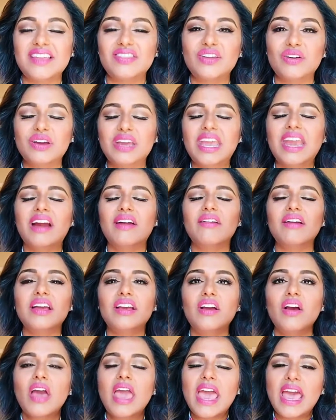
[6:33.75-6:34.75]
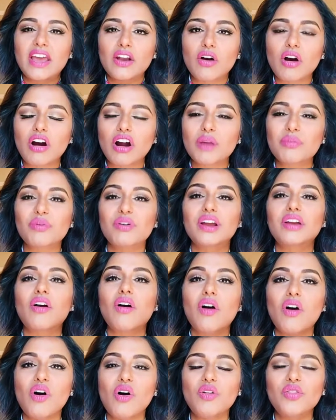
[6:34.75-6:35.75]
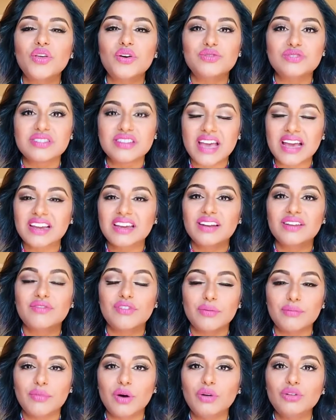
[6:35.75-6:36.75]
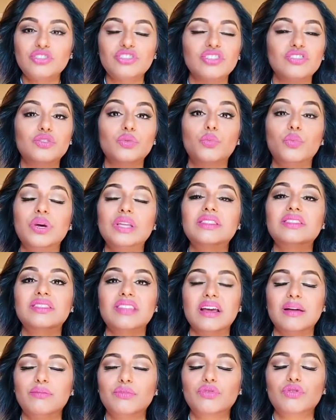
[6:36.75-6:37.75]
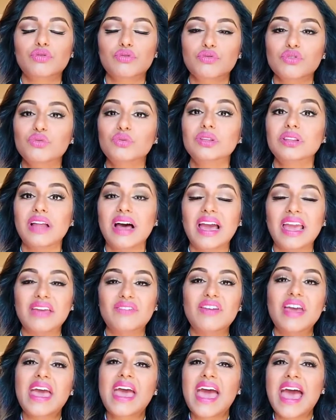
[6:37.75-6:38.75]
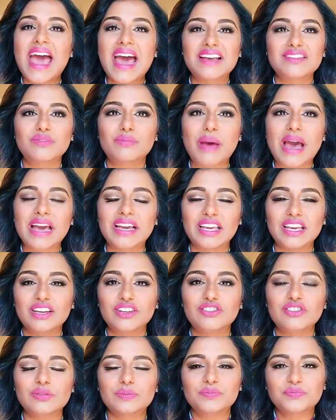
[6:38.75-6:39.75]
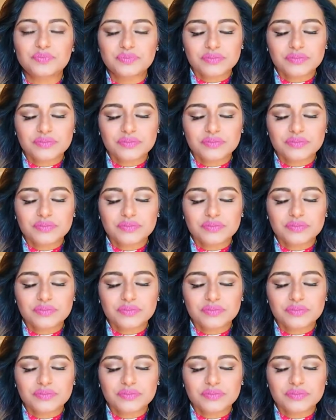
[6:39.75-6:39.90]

and they're carrying and harboring all those negative emotions with them through life as baggage.